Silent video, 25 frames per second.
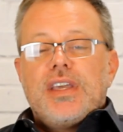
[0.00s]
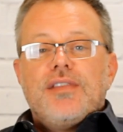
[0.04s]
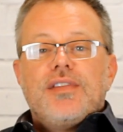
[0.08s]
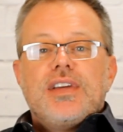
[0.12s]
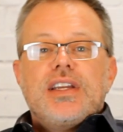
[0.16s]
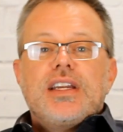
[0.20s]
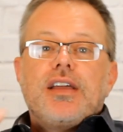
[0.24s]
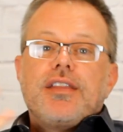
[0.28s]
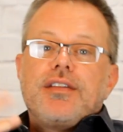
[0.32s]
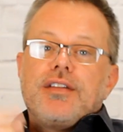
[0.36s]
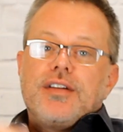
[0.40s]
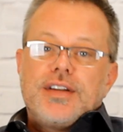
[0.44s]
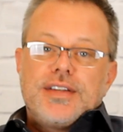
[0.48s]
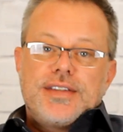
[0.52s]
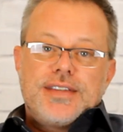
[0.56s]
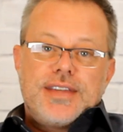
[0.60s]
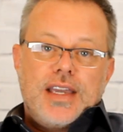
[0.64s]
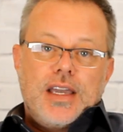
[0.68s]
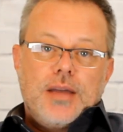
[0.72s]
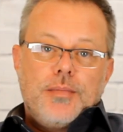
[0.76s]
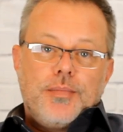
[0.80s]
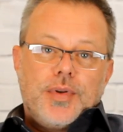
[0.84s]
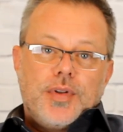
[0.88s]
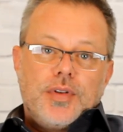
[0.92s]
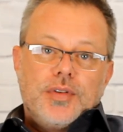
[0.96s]
give you another
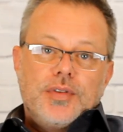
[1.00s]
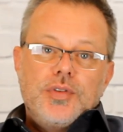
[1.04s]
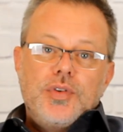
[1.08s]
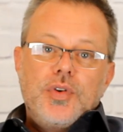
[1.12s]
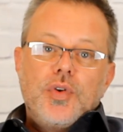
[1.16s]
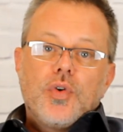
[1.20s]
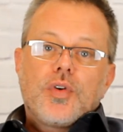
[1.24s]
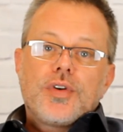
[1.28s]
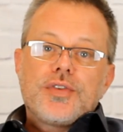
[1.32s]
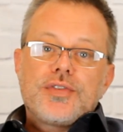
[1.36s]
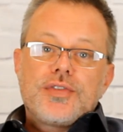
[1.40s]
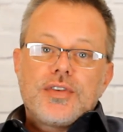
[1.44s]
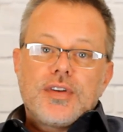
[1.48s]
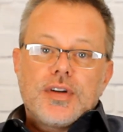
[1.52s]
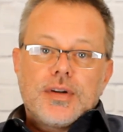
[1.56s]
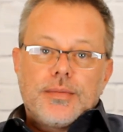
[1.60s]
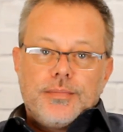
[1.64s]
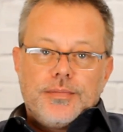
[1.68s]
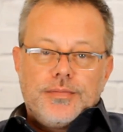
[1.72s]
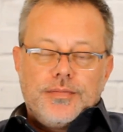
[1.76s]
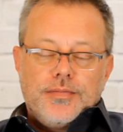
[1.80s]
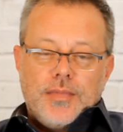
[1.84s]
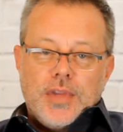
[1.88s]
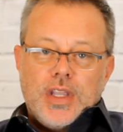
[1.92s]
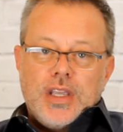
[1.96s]
example.
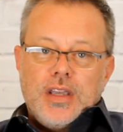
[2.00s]
Nordstrom.